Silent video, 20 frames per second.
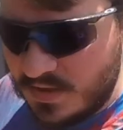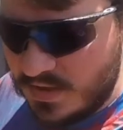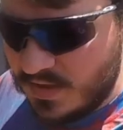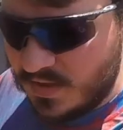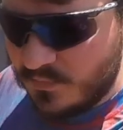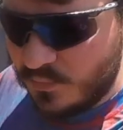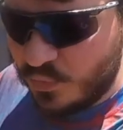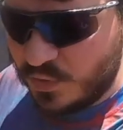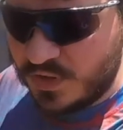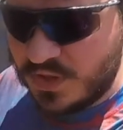
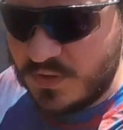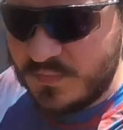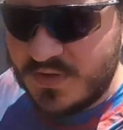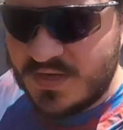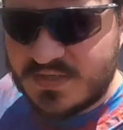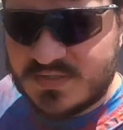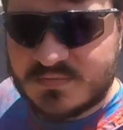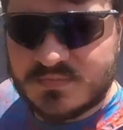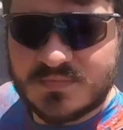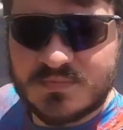um, we're gonna
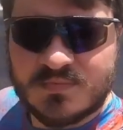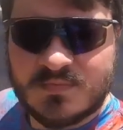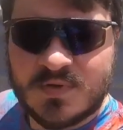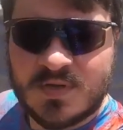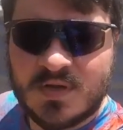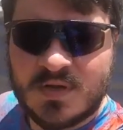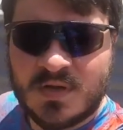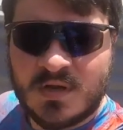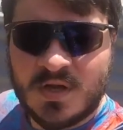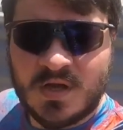make
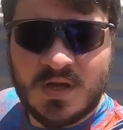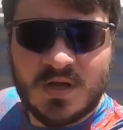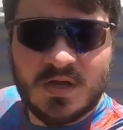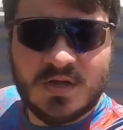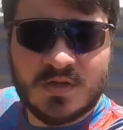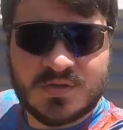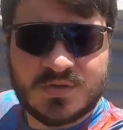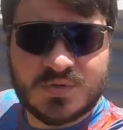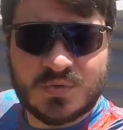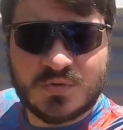some
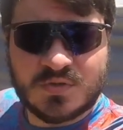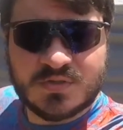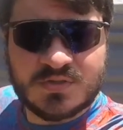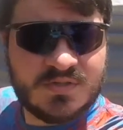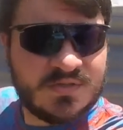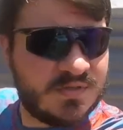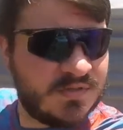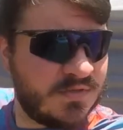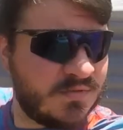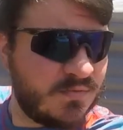uh, short
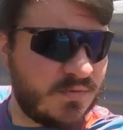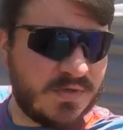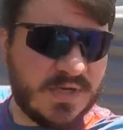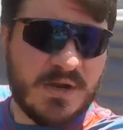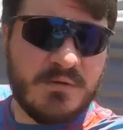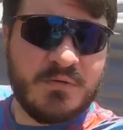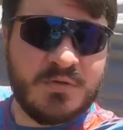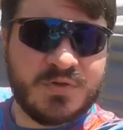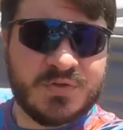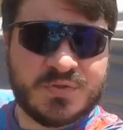well
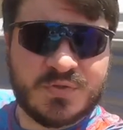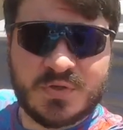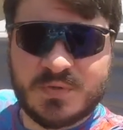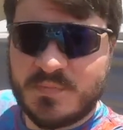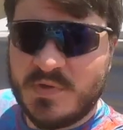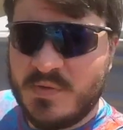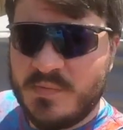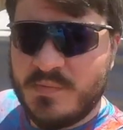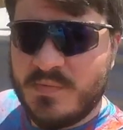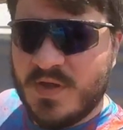not really
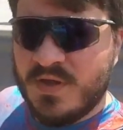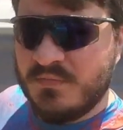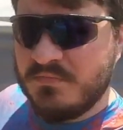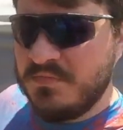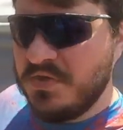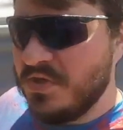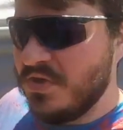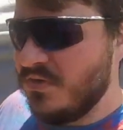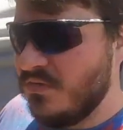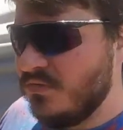short probably about
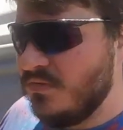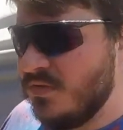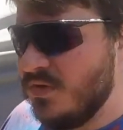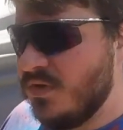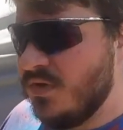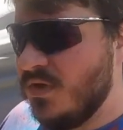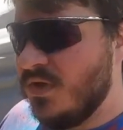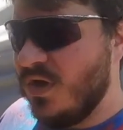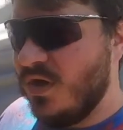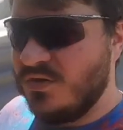you know
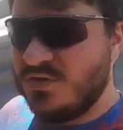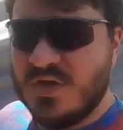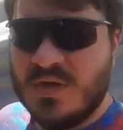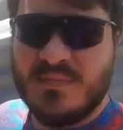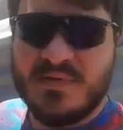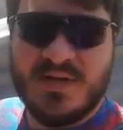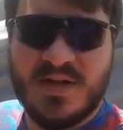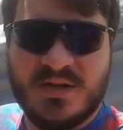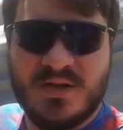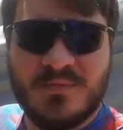I'll
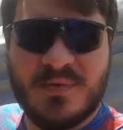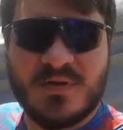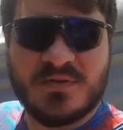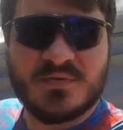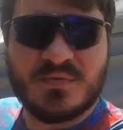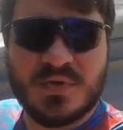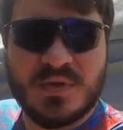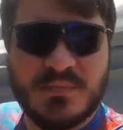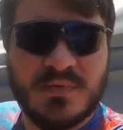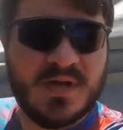chop it down to
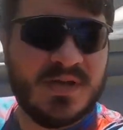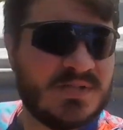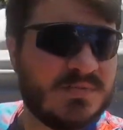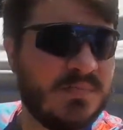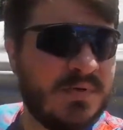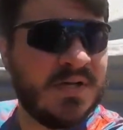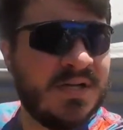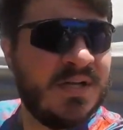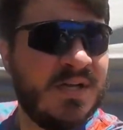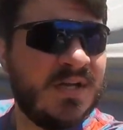about 20
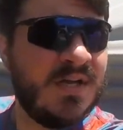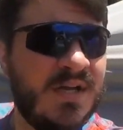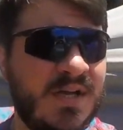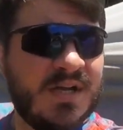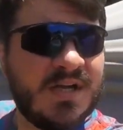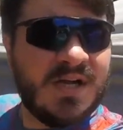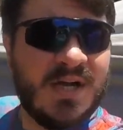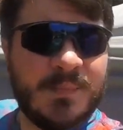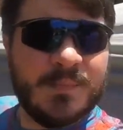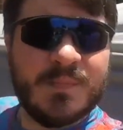minutes but
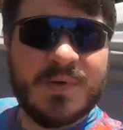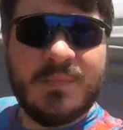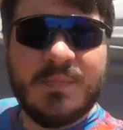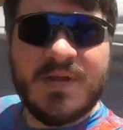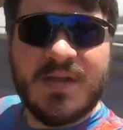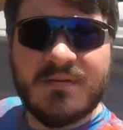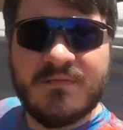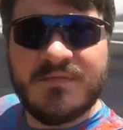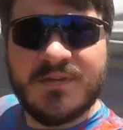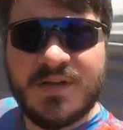um, I'm gonna
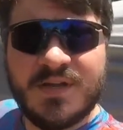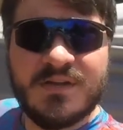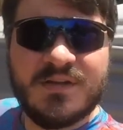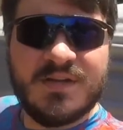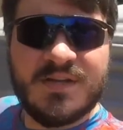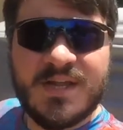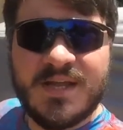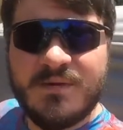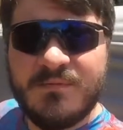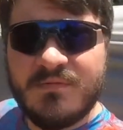make a video
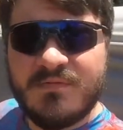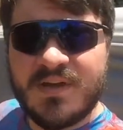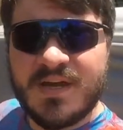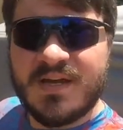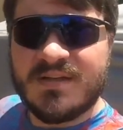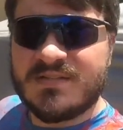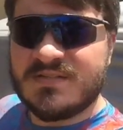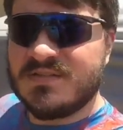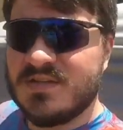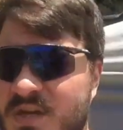today we've
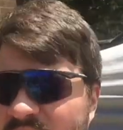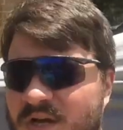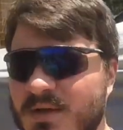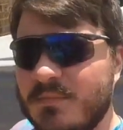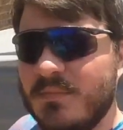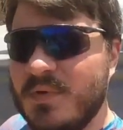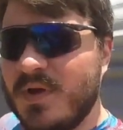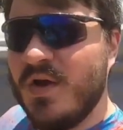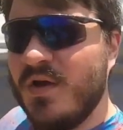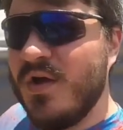got
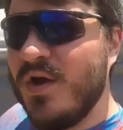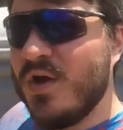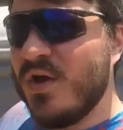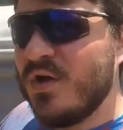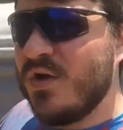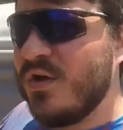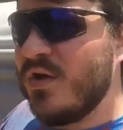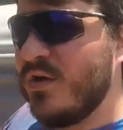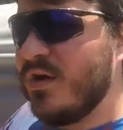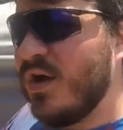some
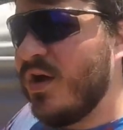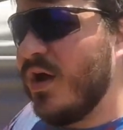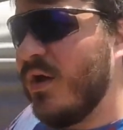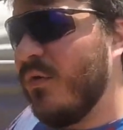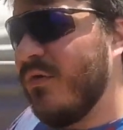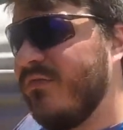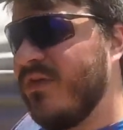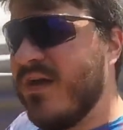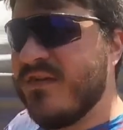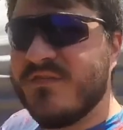
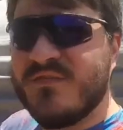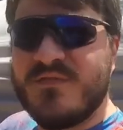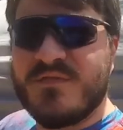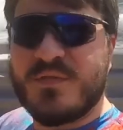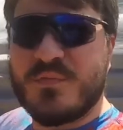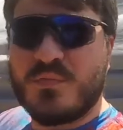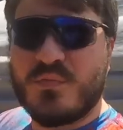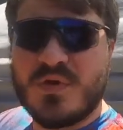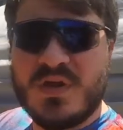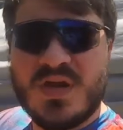uh, we've got
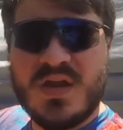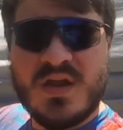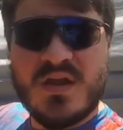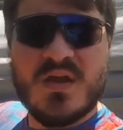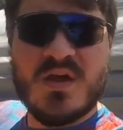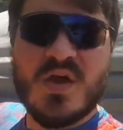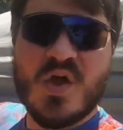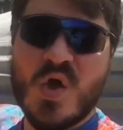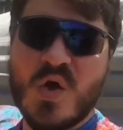three